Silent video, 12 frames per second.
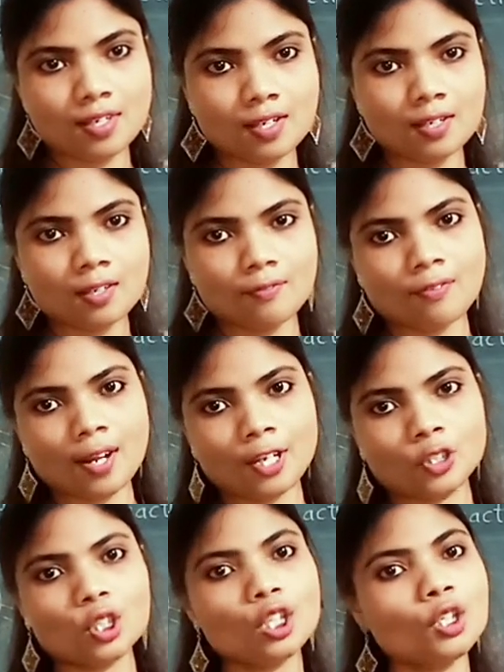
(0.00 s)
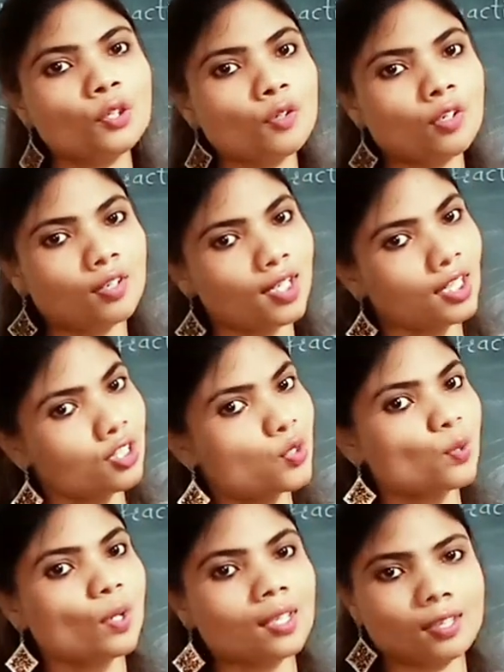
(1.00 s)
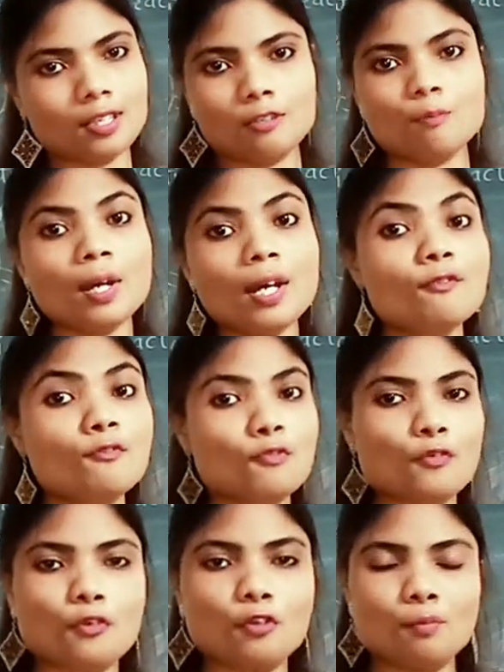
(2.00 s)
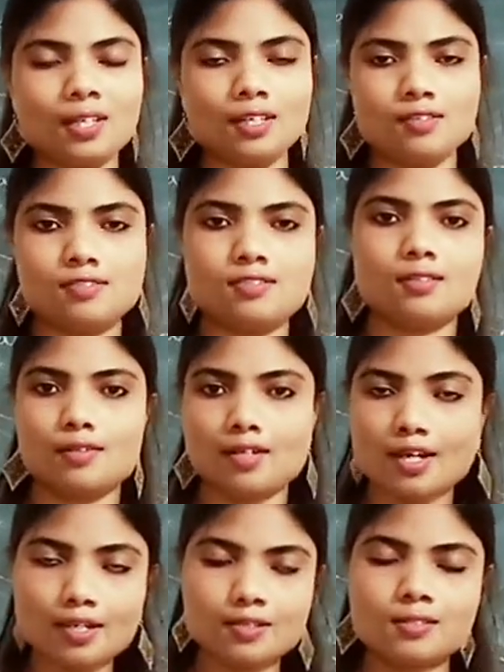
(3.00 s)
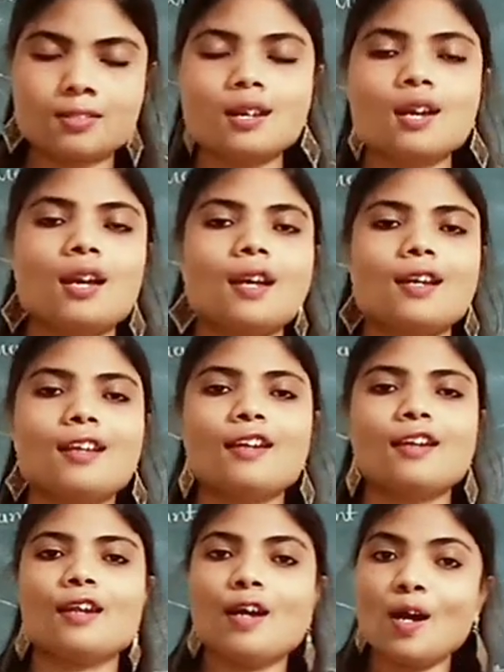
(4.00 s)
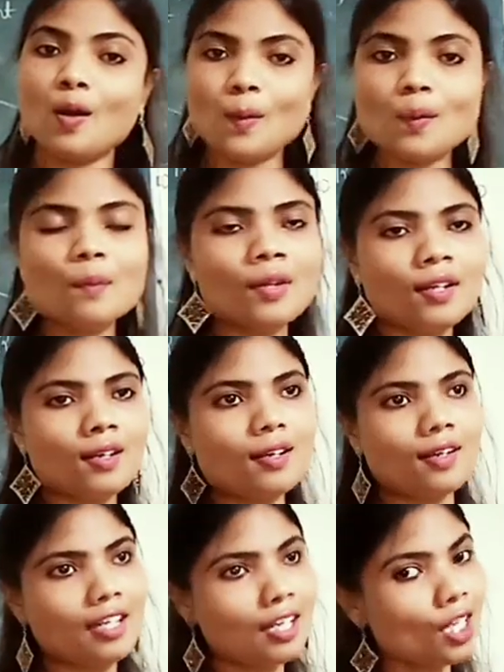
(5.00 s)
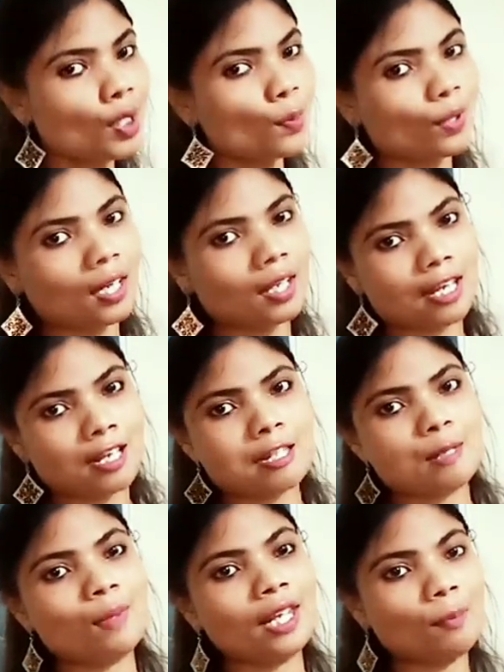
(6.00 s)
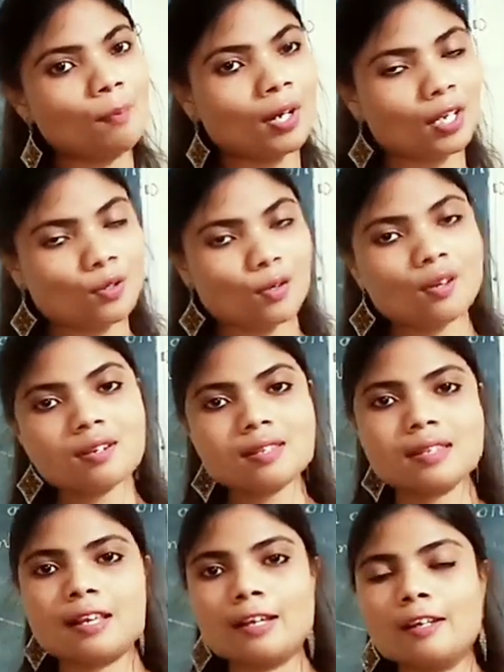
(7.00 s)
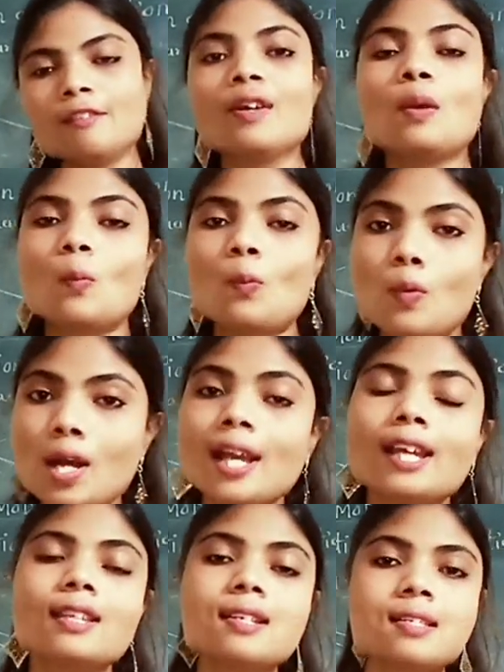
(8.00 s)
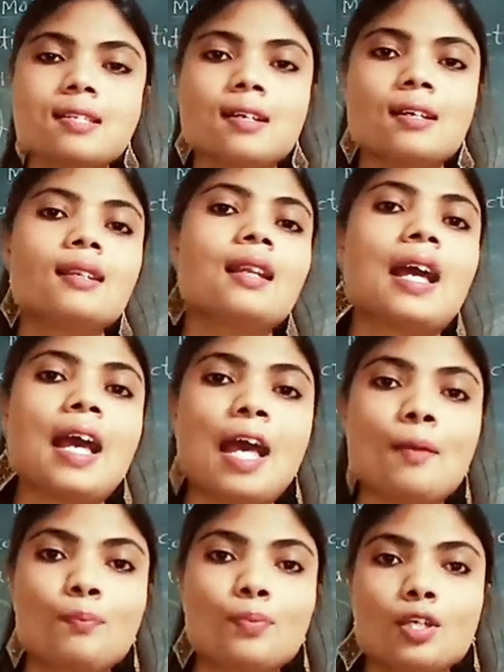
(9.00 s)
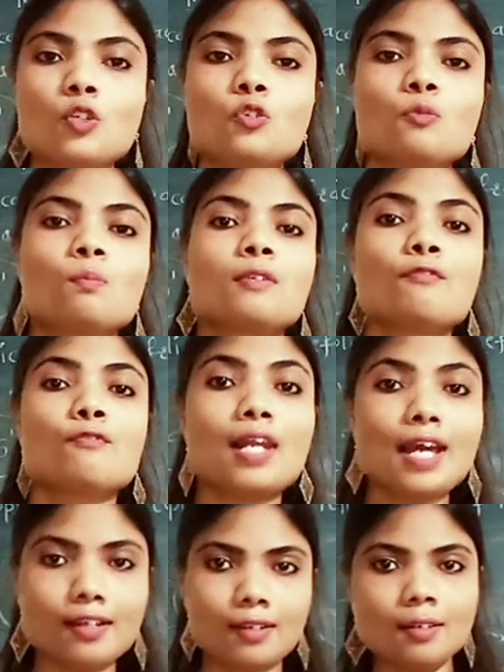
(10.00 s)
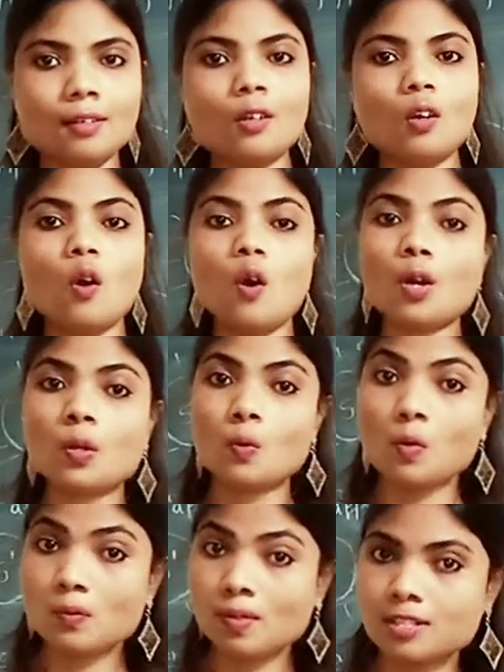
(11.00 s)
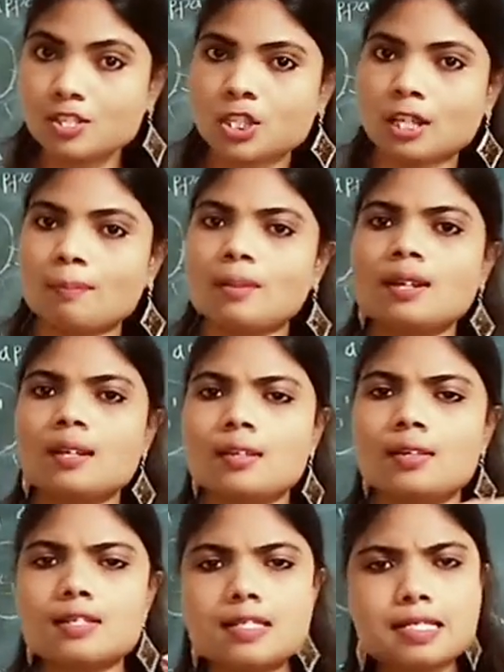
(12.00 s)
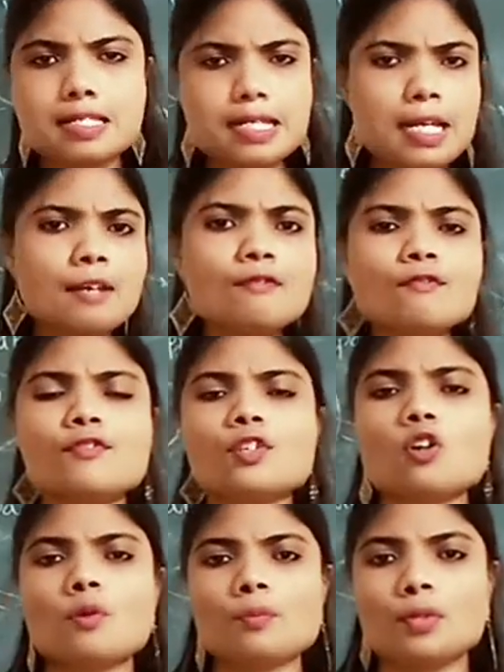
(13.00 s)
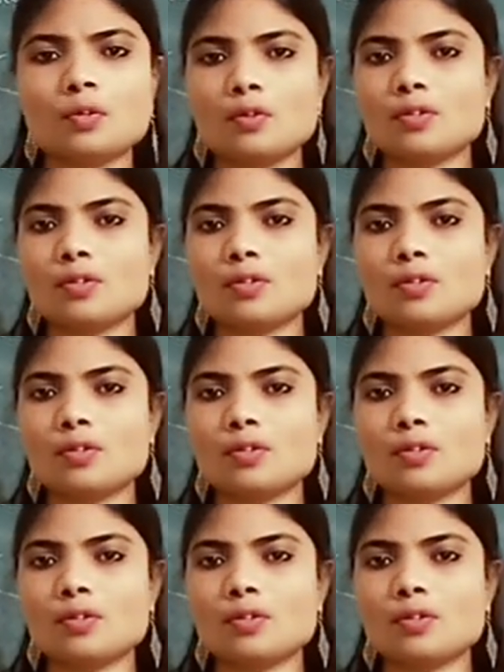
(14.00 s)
refraction, you are enjoying it by 4 minutes, right? And now, again you can explain by yourself why the sun appeared to be flattened or oval shaped. The same phenomenon